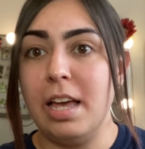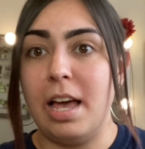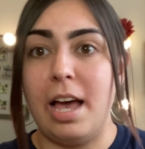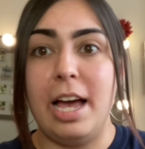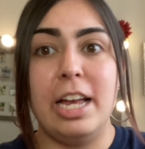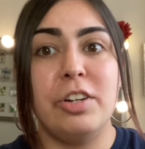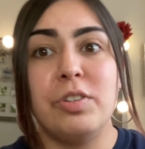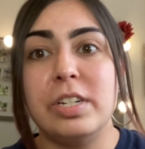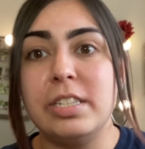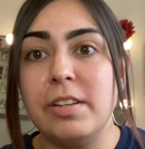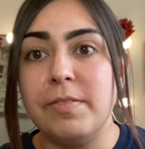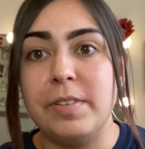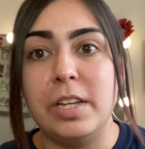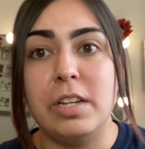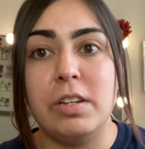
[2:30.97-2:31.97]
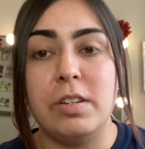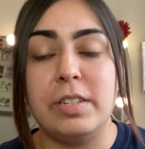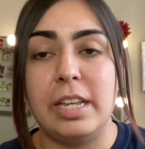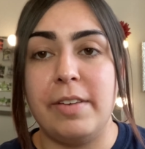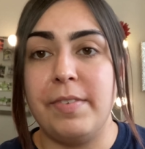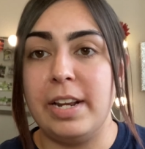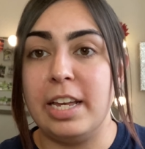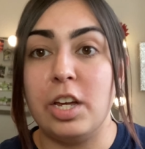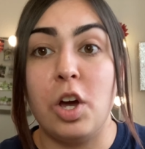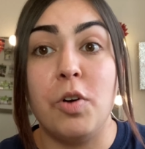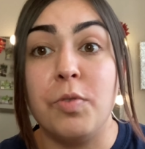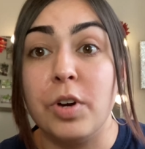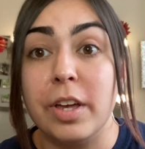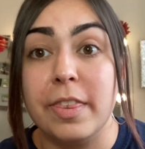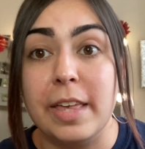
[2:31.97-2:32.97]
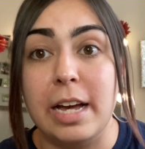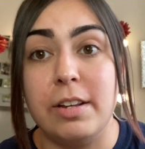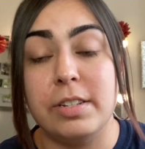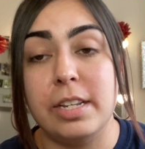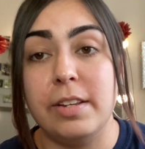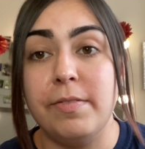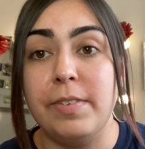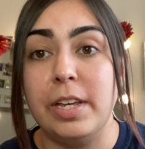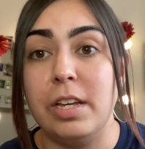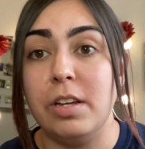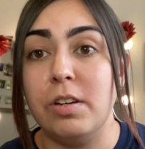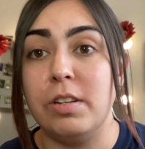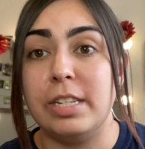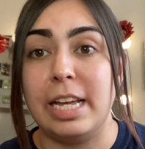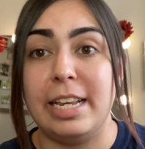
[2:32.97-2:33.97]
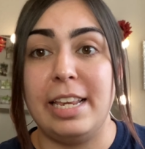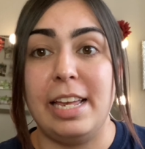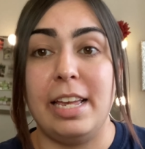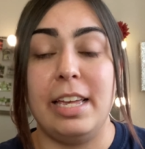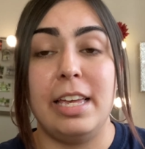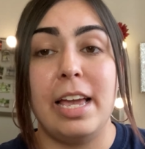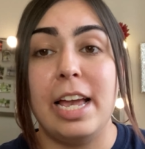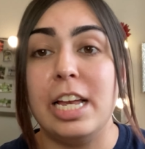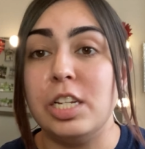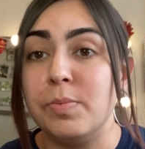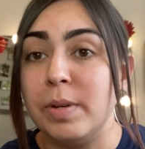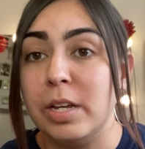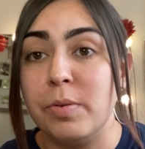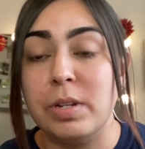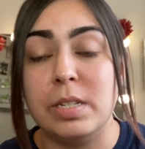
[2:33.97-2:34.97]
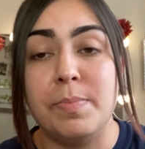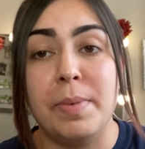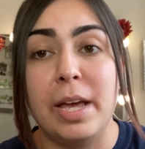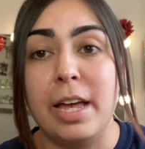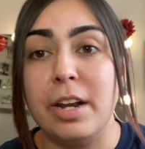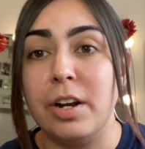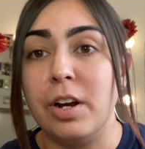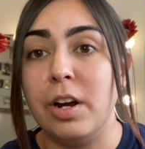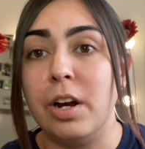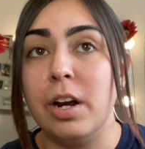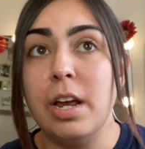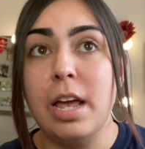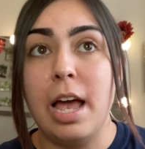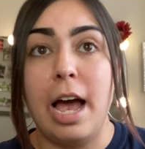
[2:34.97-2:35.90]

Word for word: hundreds of views, even like over 1,000 views, like the engagement was better.